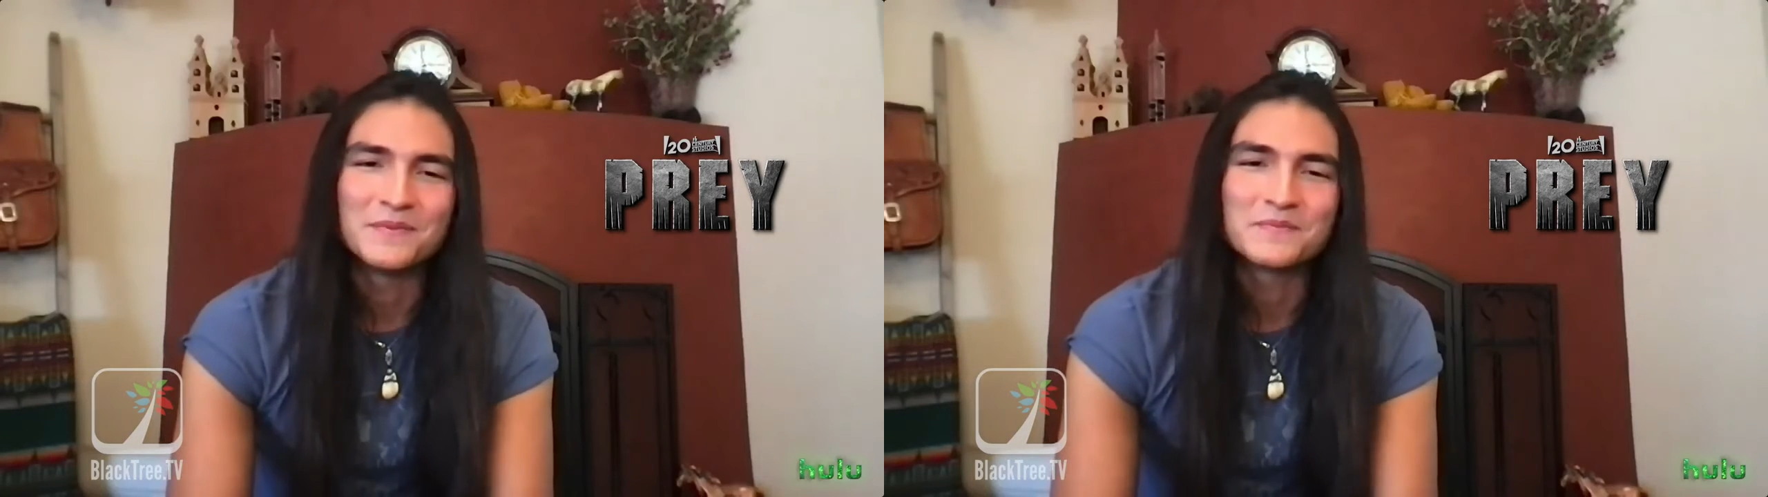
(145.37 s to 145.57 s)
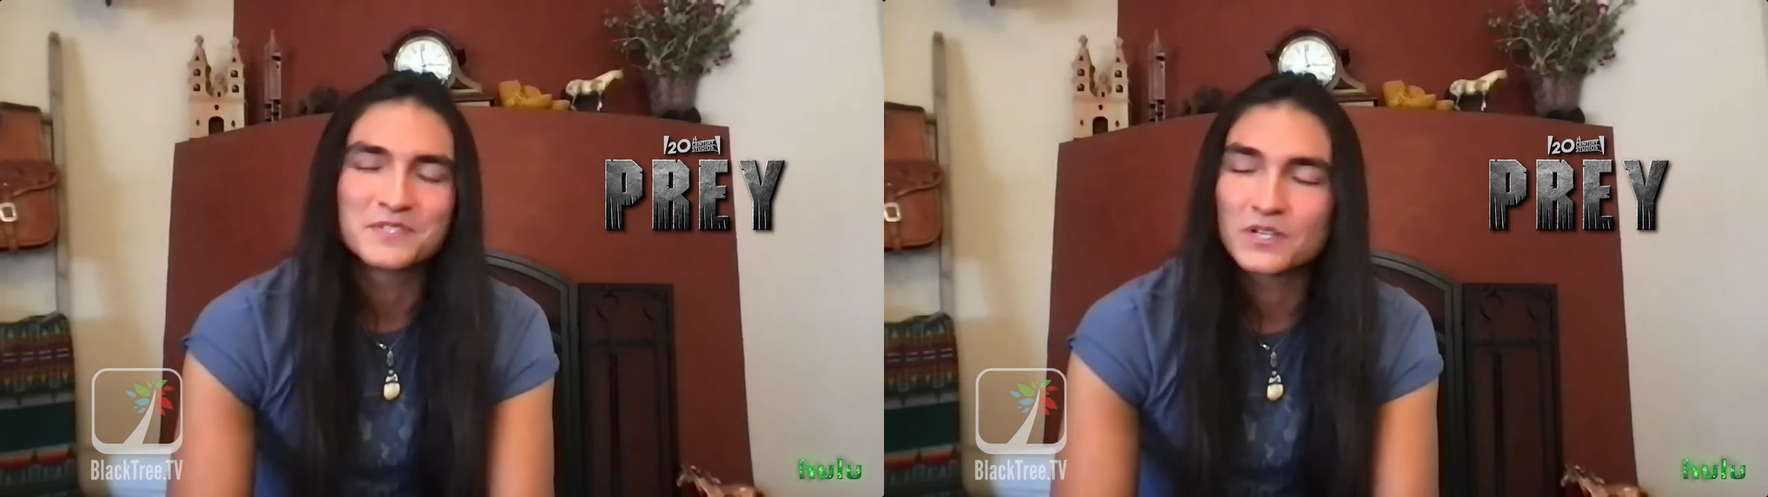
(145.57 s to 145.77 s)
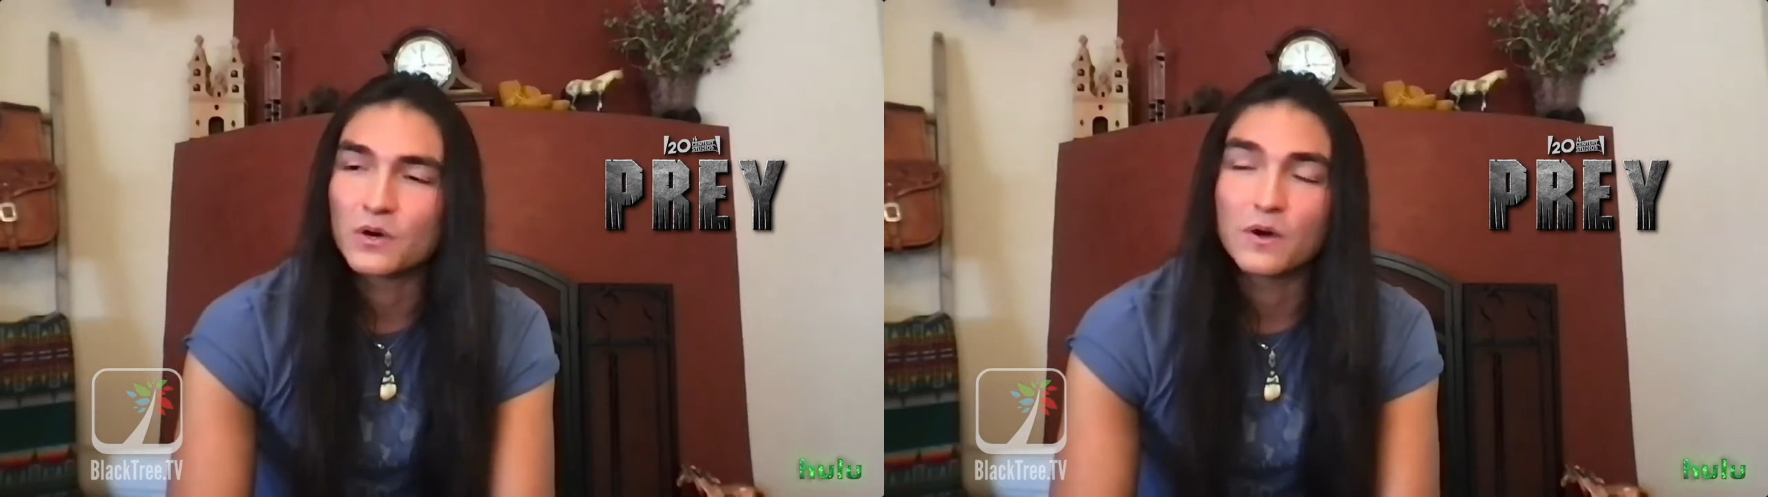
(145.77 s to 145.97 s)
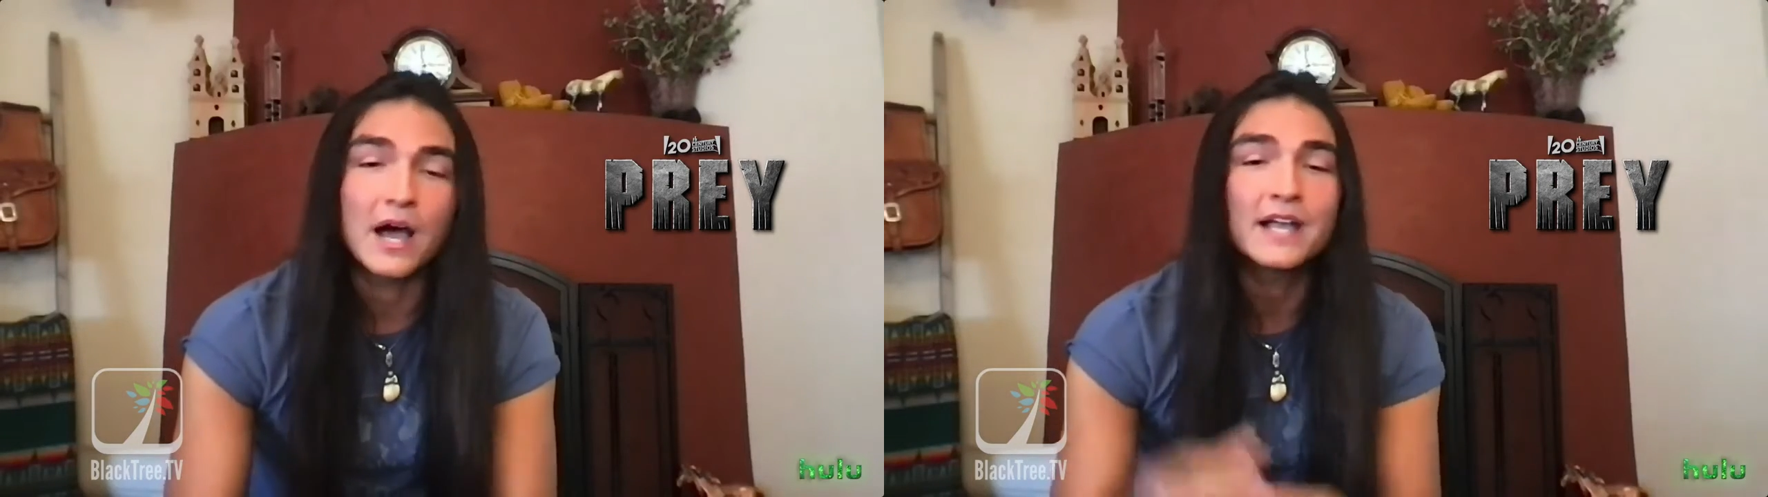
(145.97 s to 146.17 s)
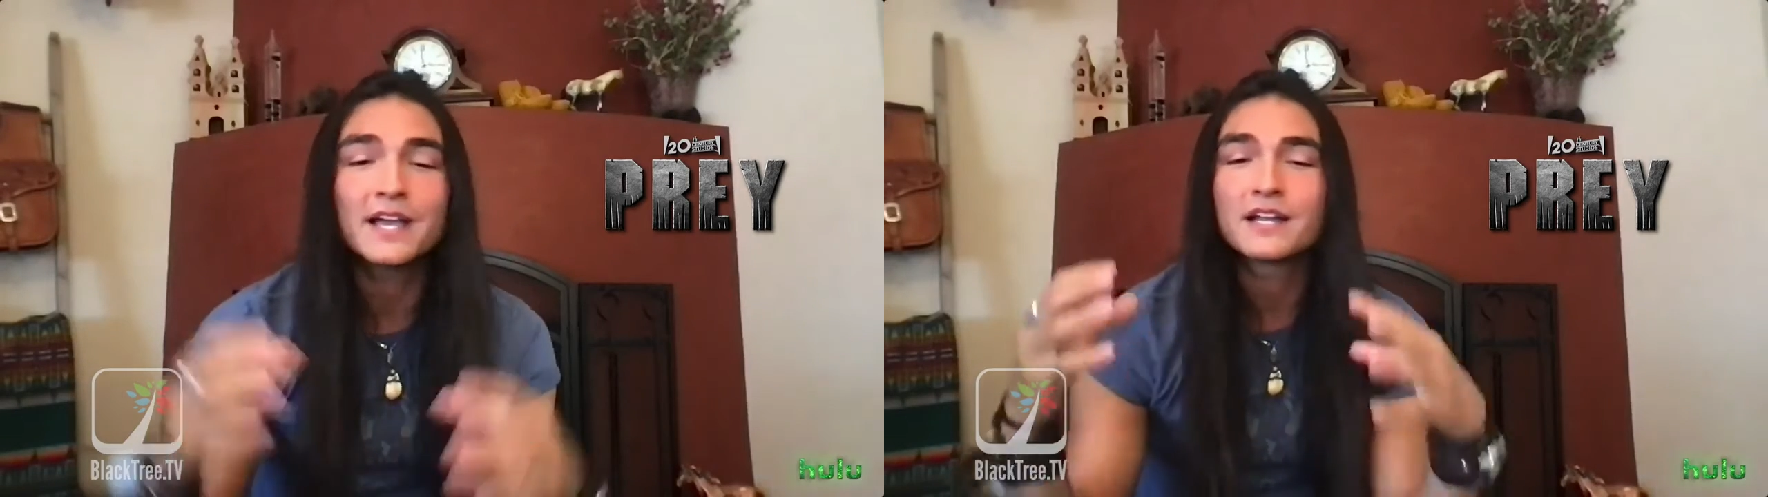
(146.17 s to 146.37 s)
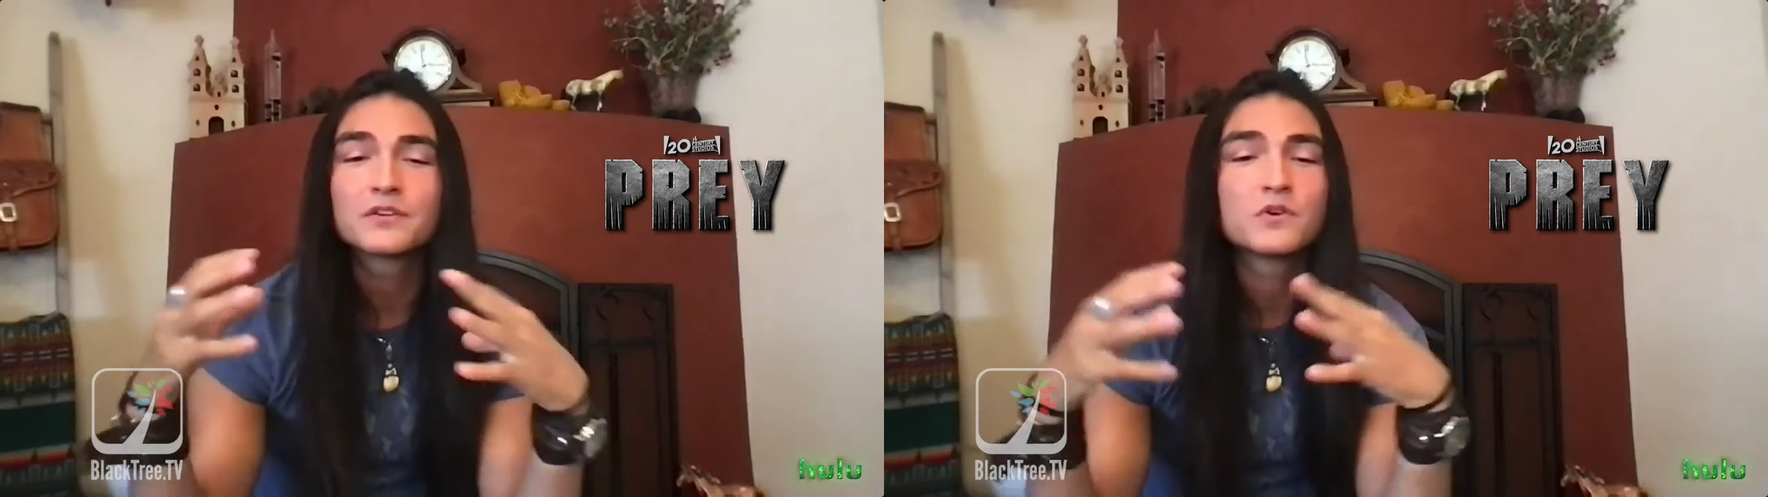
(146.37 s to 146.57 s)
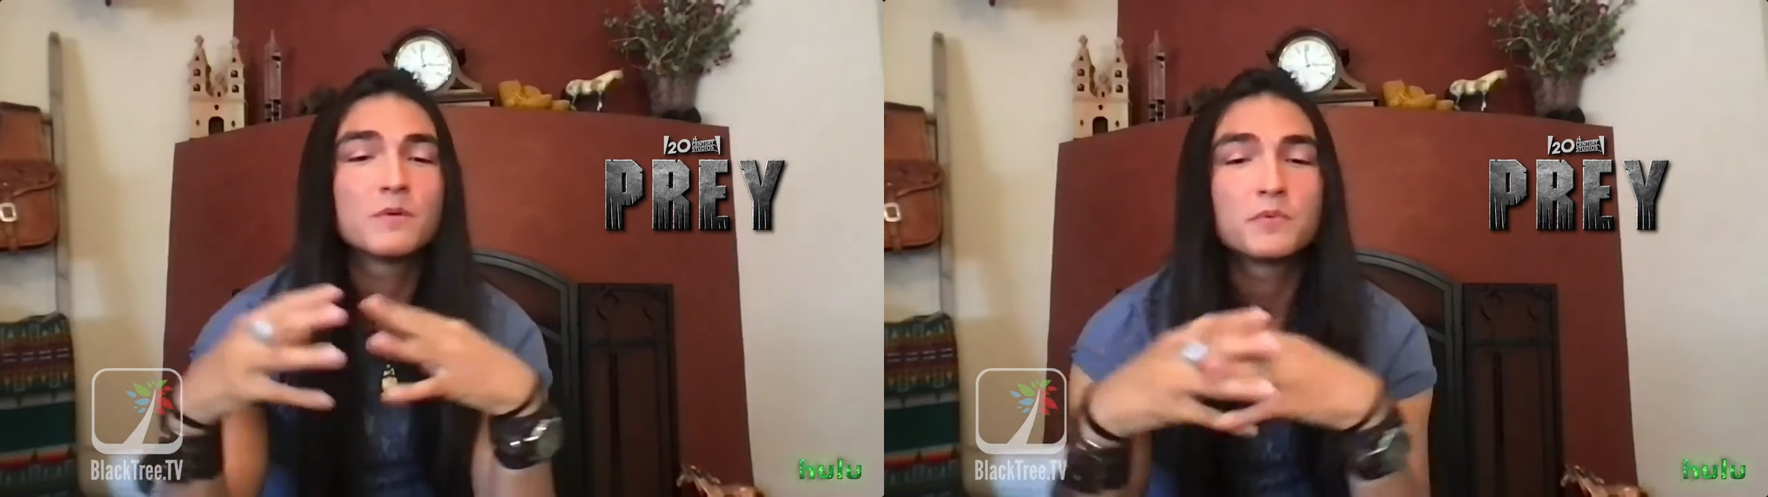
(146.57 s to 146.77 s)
um, so I kind of grew